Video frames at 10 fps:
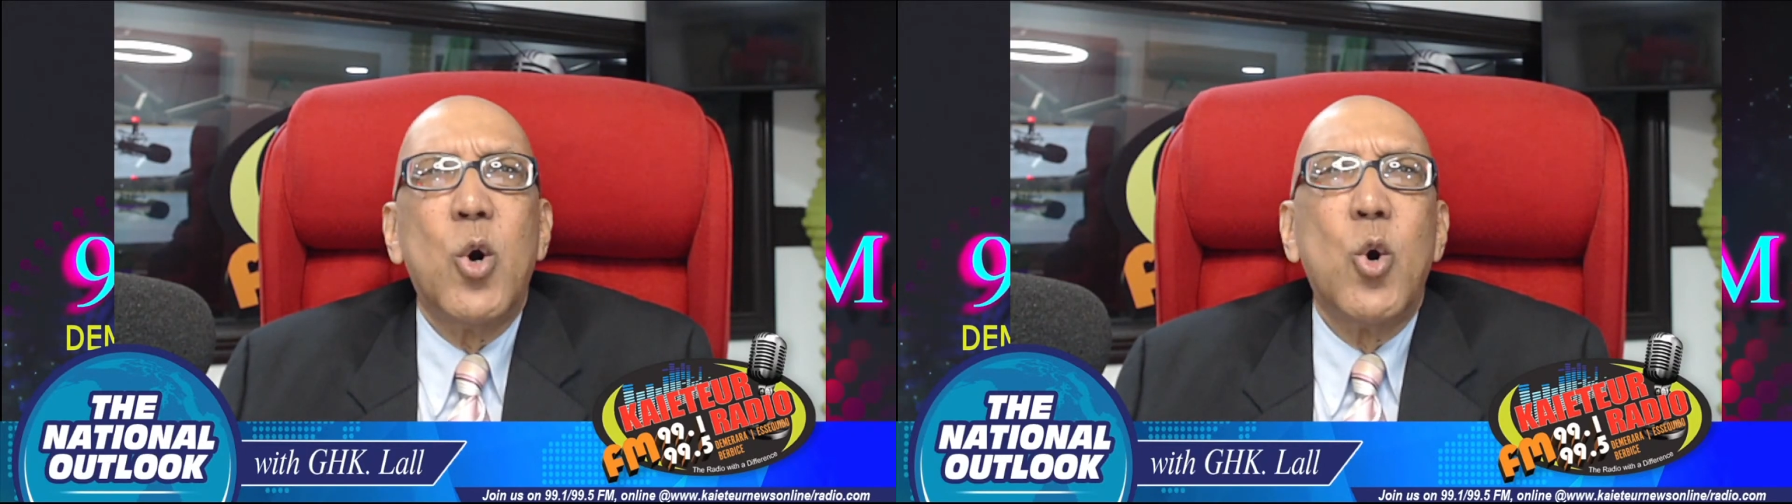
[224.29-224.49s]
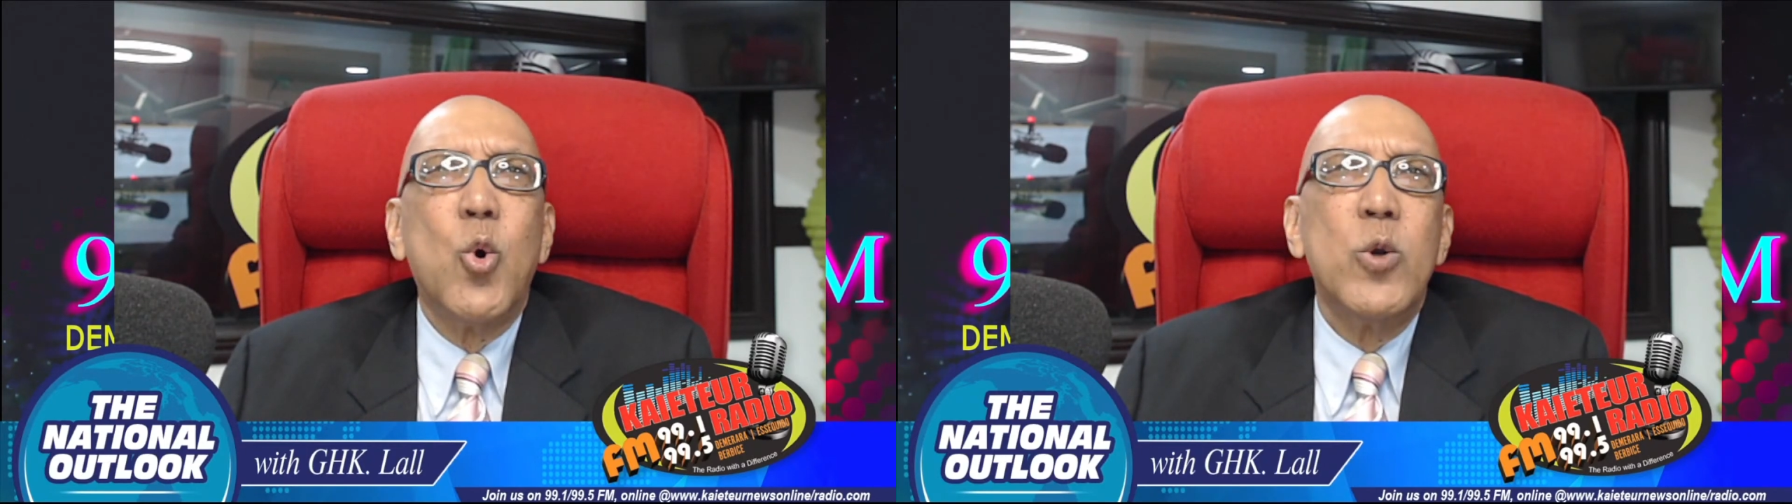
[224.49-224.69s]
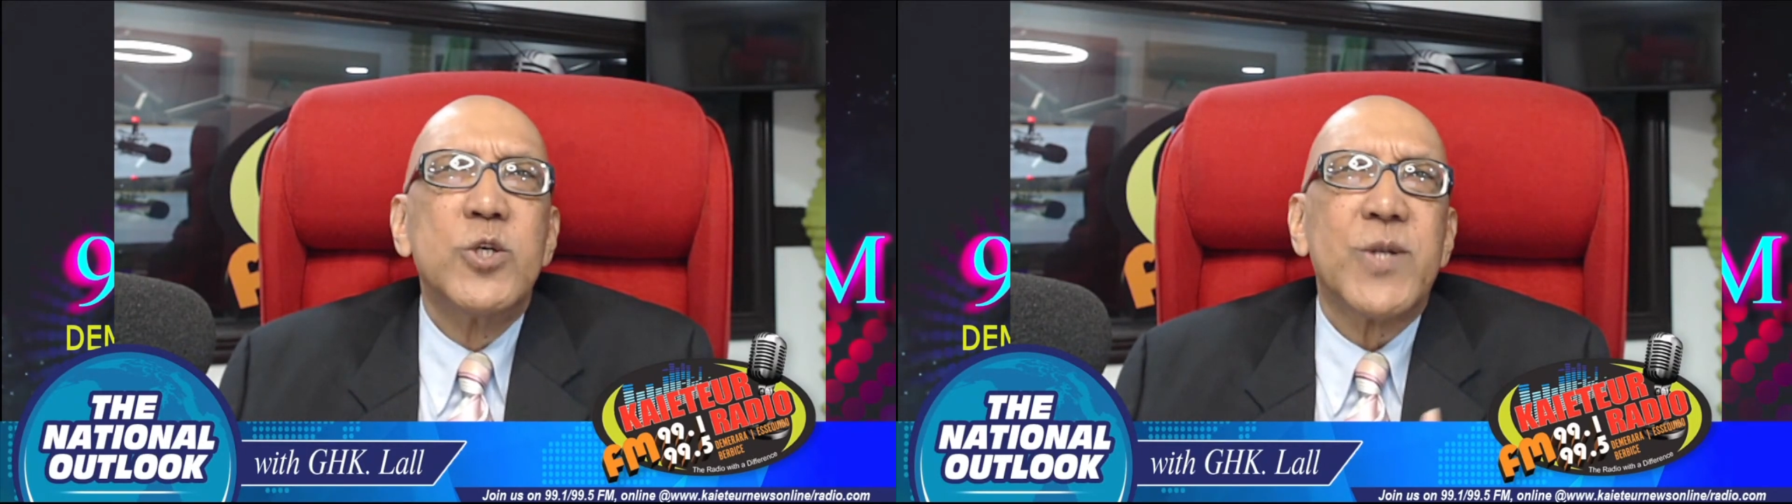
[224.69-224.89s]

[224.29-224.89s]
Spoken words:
Old